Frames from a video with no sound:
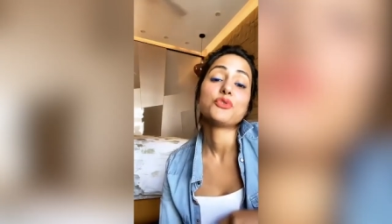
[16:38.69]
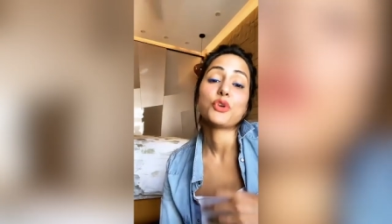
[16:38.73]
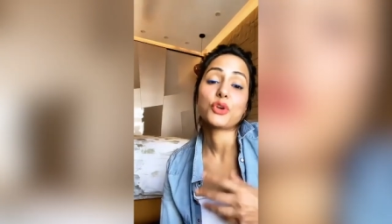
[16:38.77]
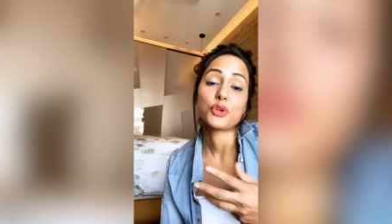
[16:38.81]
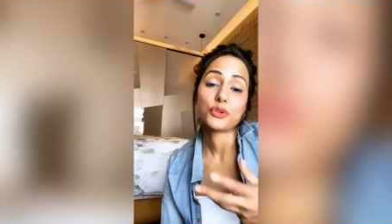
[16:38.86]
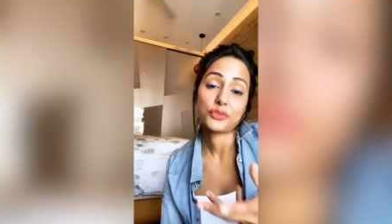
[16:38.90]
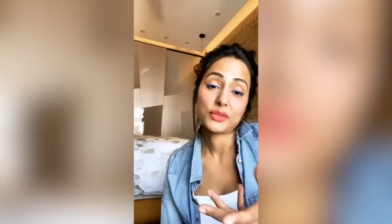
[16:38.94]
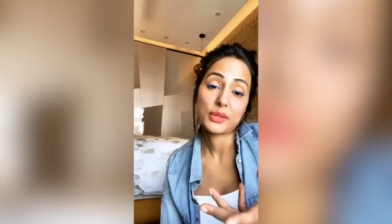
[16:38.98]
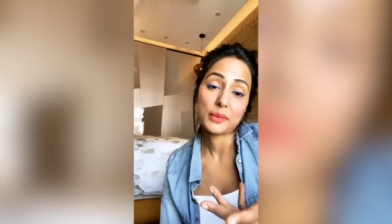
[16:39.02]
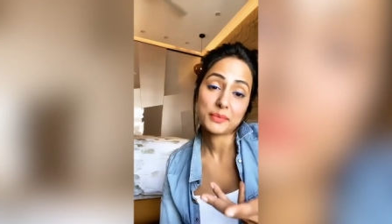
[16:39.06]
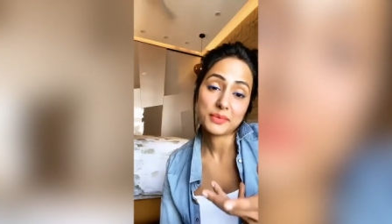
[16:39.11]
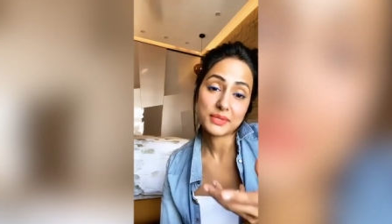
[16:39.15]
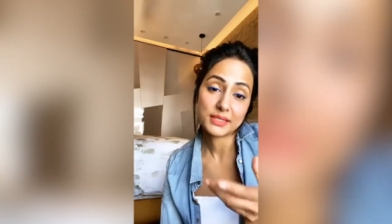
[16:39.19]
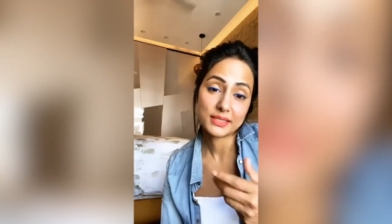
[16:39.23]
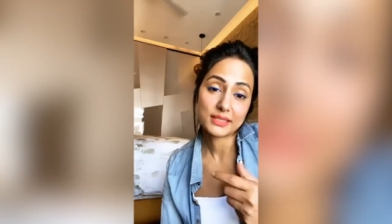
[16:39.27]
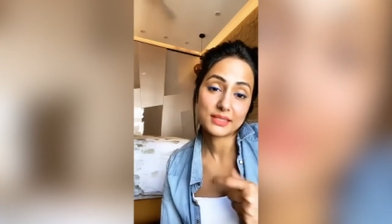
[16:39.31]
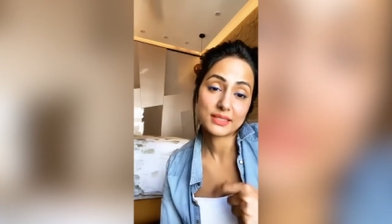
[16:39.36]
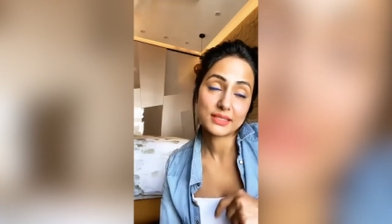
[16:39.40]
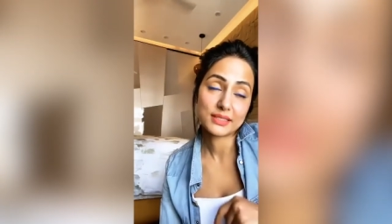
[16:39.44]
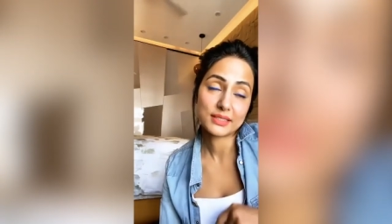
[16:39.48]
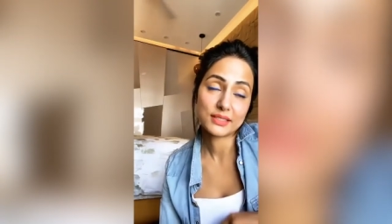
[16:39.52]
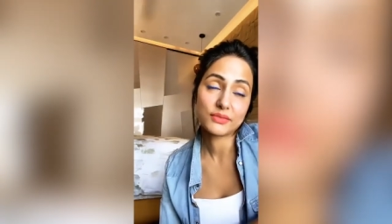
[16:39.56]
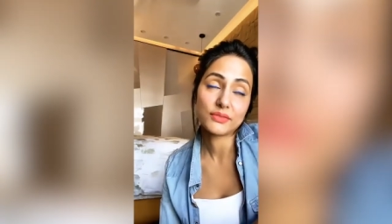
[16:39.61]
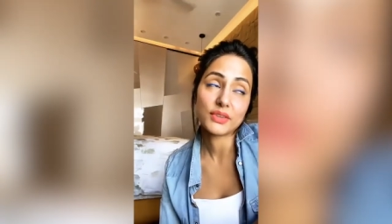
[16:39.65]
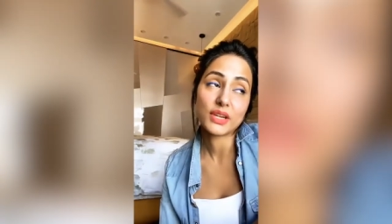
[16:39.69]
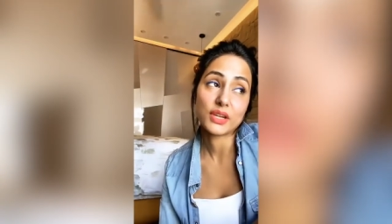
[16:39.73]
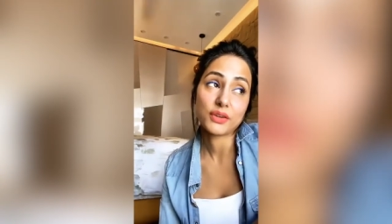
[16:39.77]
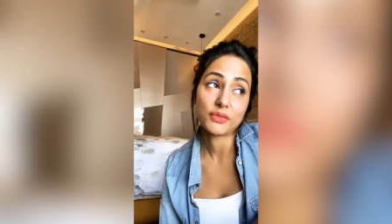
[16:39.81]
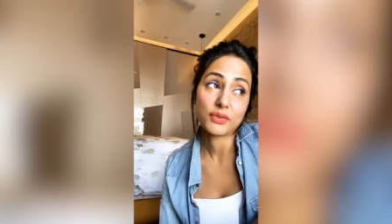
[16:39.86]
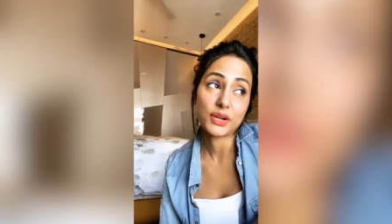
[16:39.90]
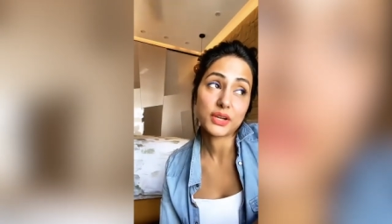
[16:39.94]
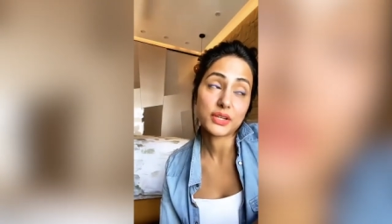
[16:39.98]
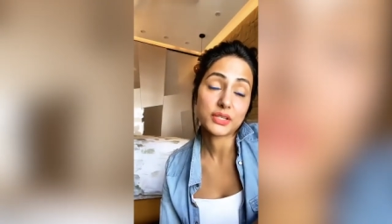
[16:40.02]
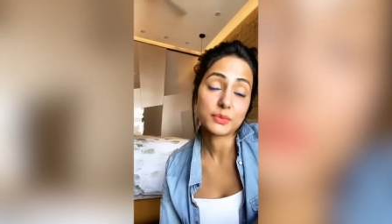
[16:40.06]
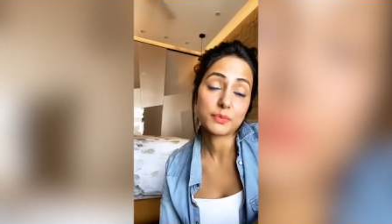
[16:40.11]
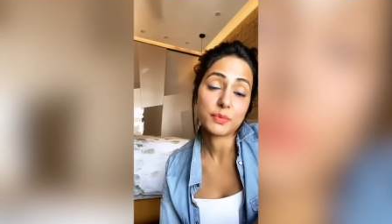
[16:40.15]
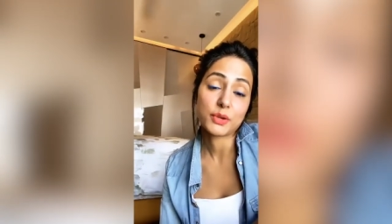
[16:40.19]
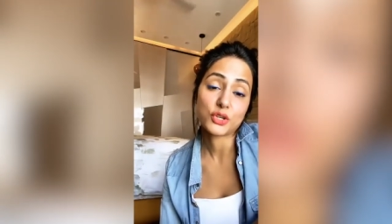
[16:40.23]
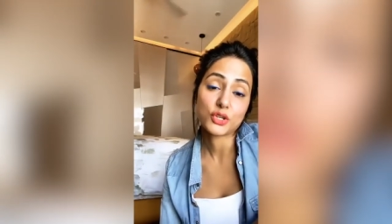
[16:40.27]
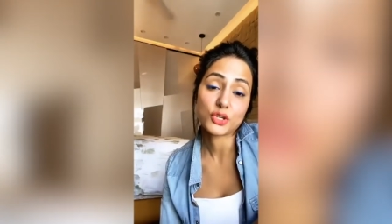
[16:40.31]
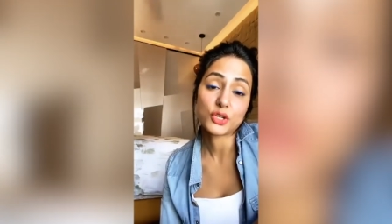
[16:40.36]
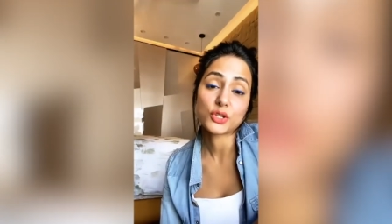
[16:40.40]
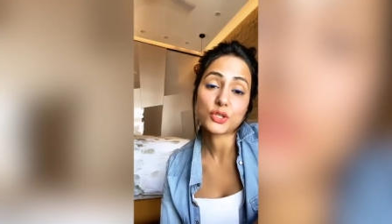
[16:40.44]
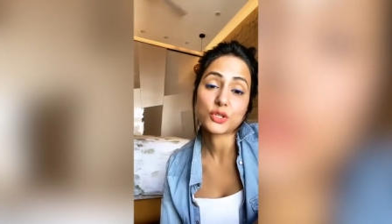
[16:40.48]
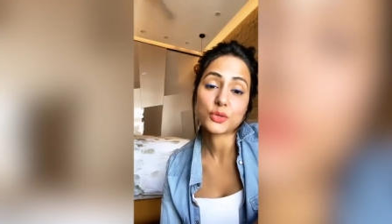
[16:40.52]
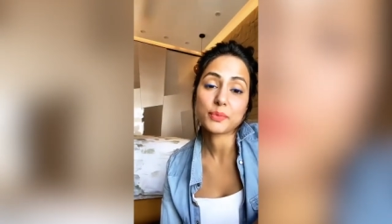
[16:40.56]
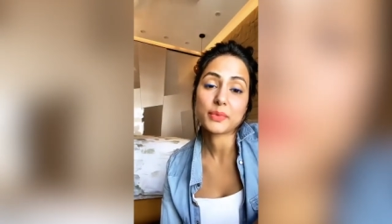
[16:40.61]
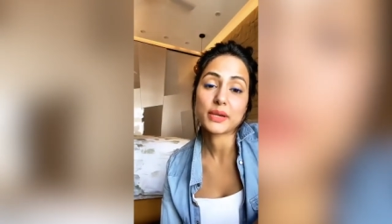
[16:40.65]
One of them is very, very
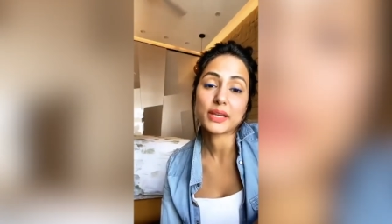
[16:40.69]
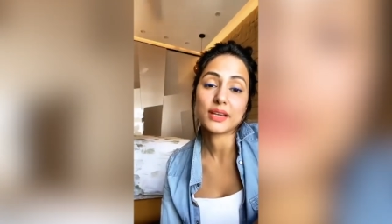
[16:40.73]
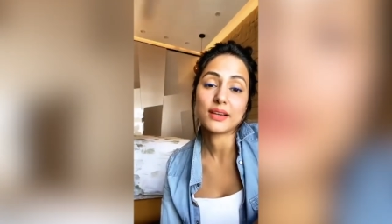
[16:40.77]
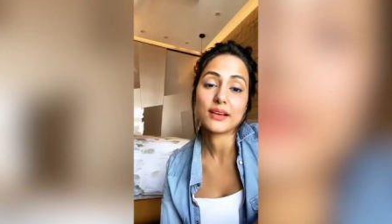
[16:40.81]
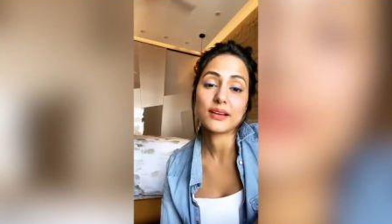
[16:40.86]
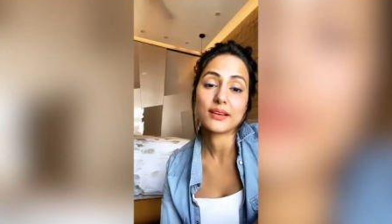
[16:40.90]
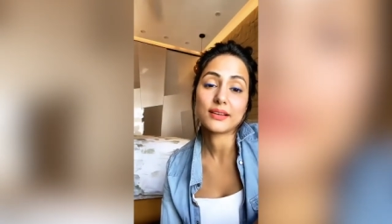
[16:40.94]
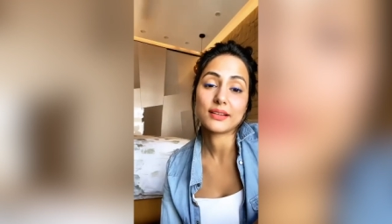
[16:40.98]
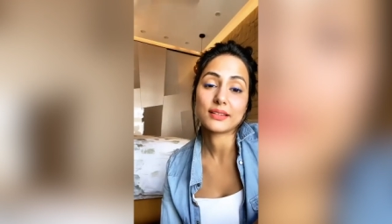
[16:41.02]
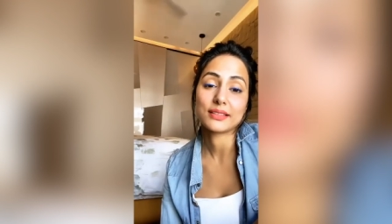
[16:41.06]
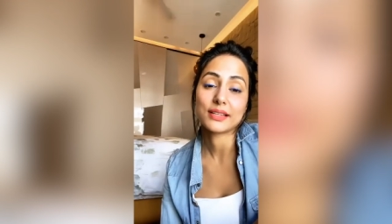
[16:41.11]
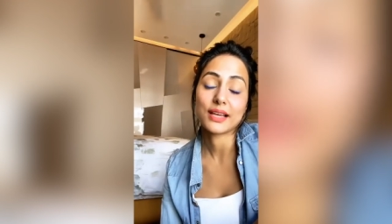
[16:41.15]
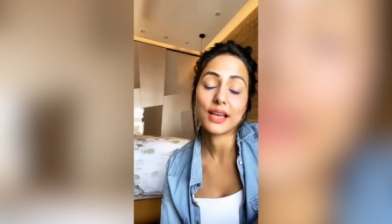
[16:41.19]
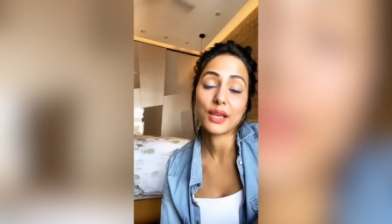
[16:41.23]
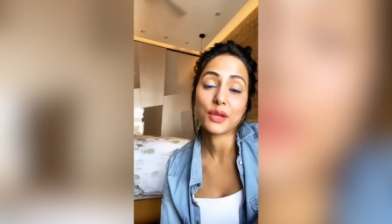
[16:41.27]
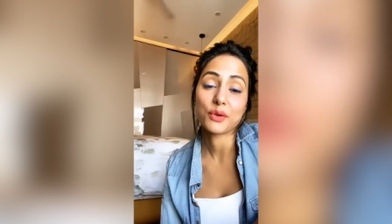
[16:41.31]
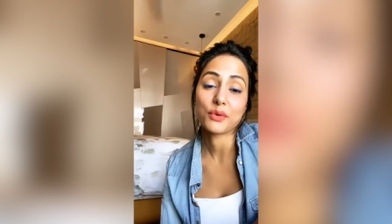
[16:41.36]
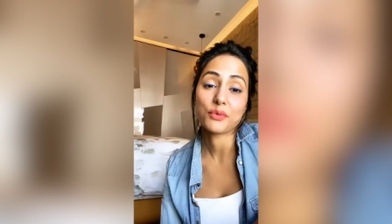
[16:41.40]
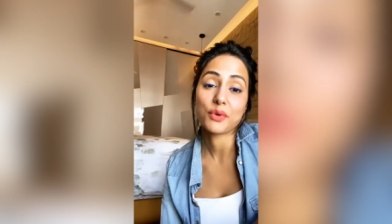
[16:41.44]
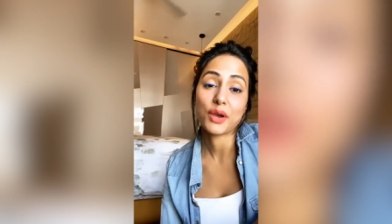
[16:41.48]
special to my heart.